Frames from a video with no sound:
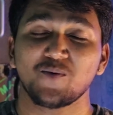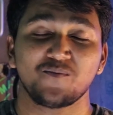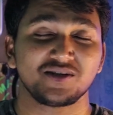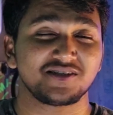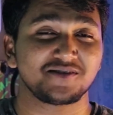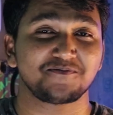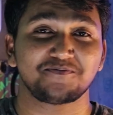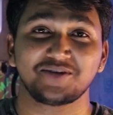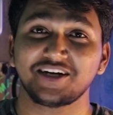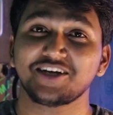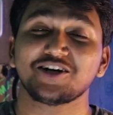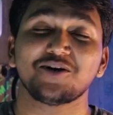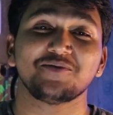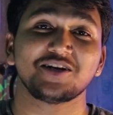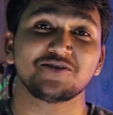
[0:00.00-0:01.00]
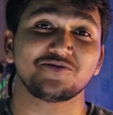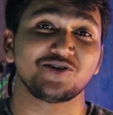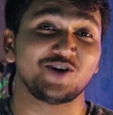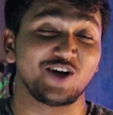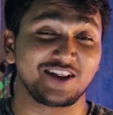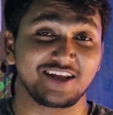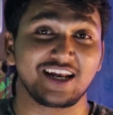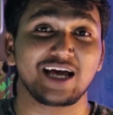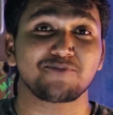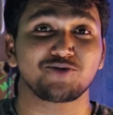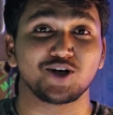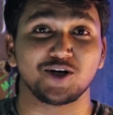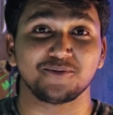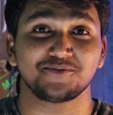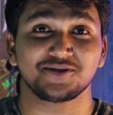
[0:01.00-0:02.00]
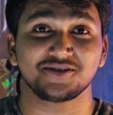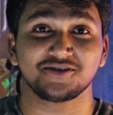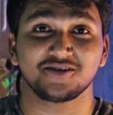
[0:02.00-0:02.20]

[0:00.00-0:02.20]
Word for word: which is pretty common among all the laptops.